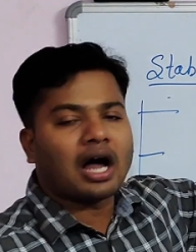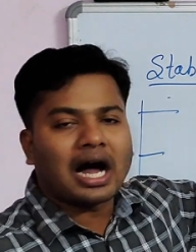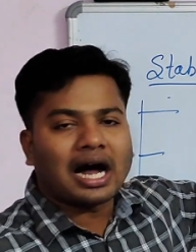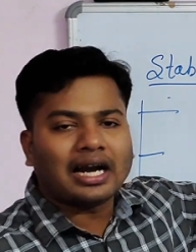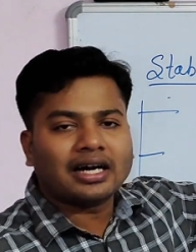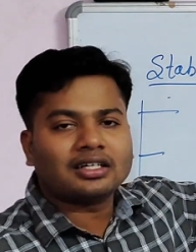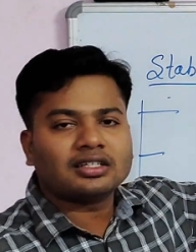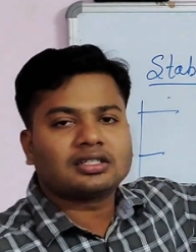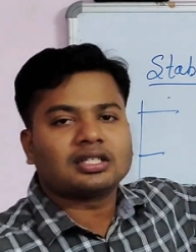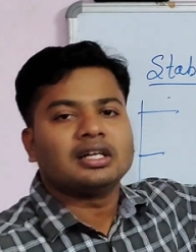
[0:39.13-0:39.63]

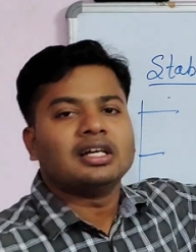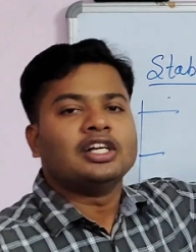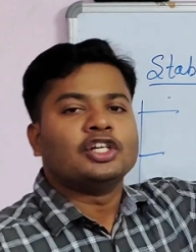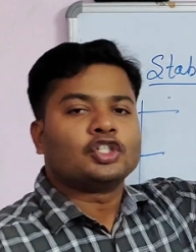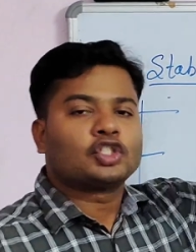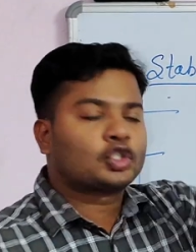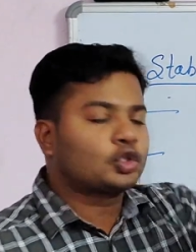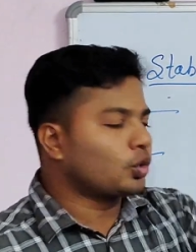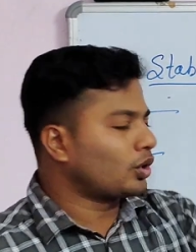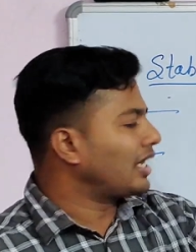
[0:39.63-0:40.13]
and
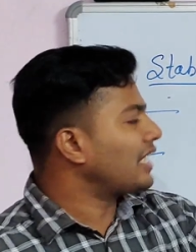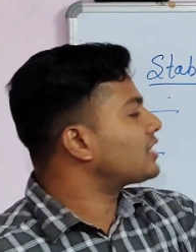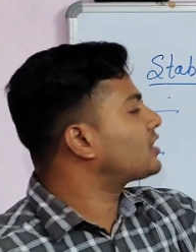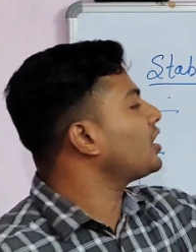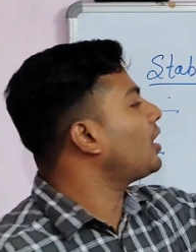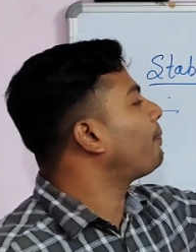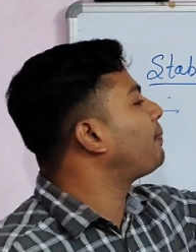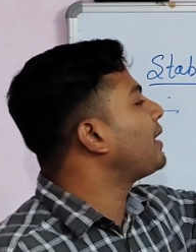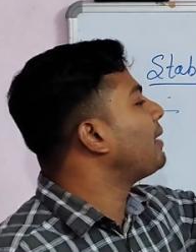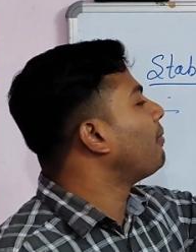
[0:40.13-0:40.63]

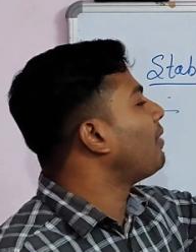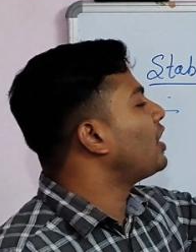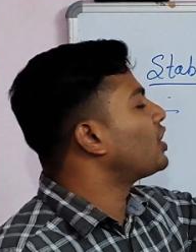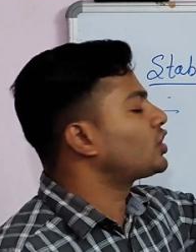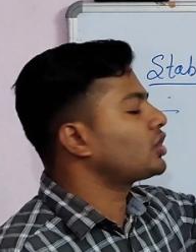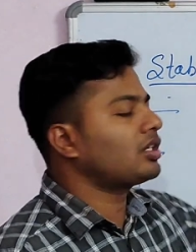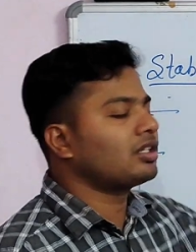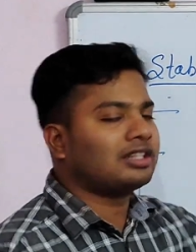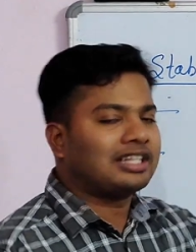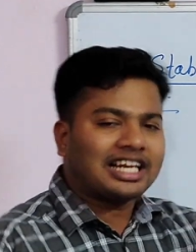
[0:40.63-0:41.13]
storage of
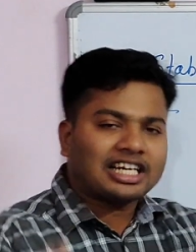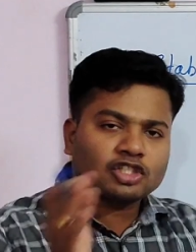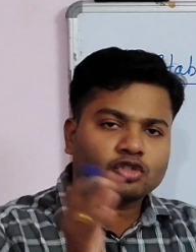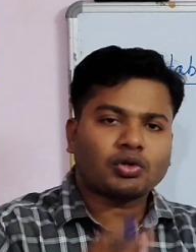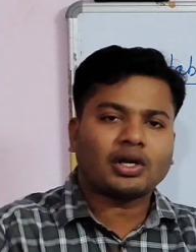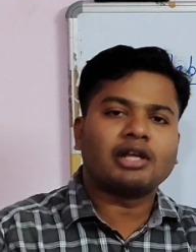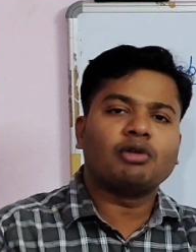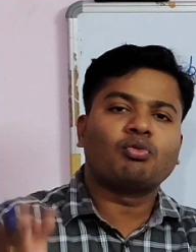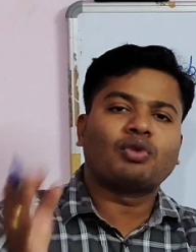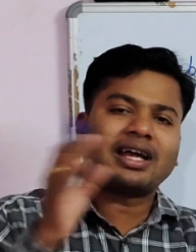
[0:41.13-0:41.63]
emulsion.
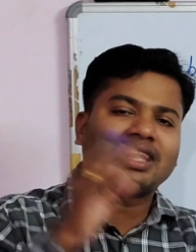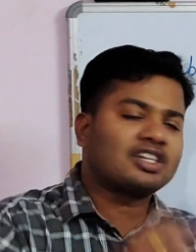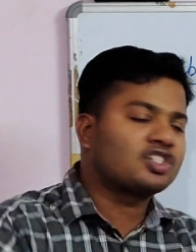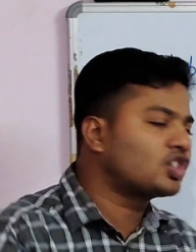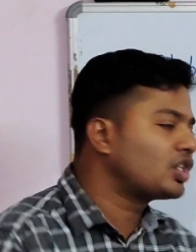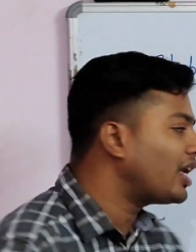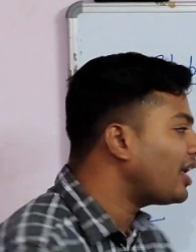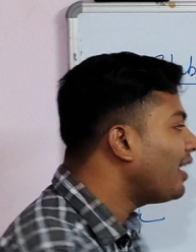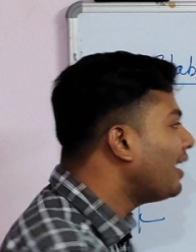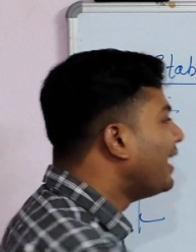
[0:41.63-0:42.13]
That's why you can
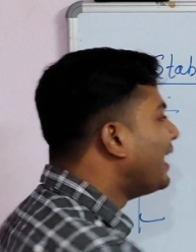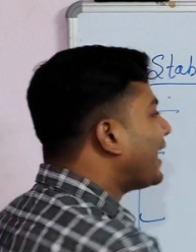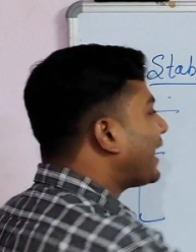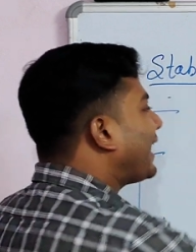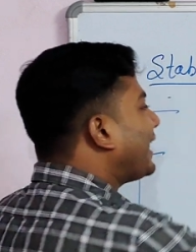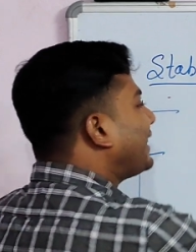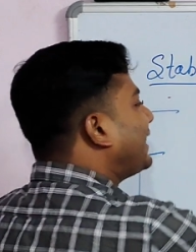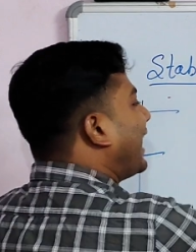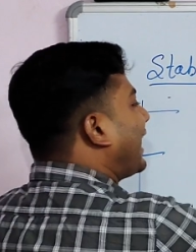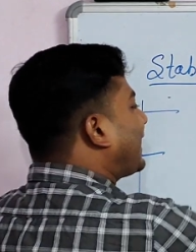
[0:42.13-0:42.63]
say
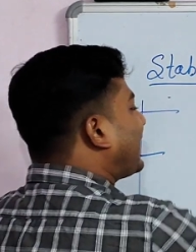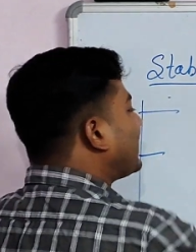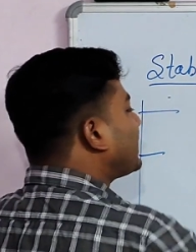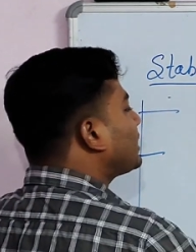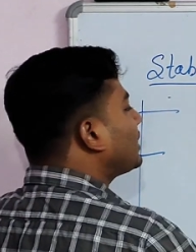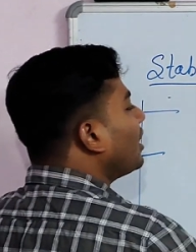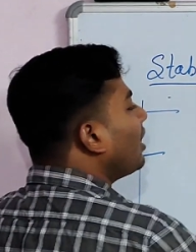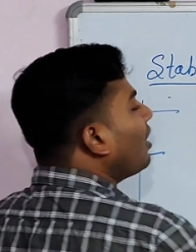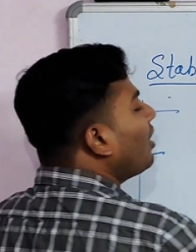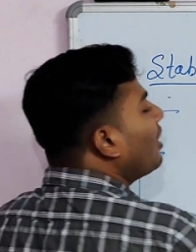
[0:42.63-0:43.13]
that
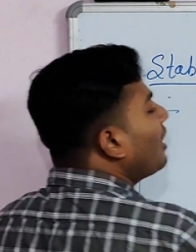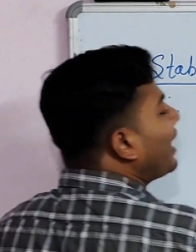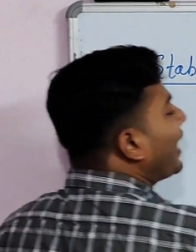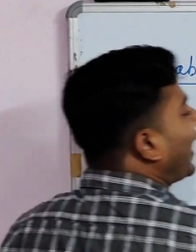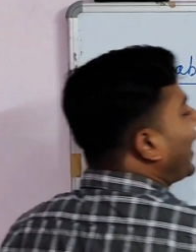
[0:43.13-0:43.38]
is the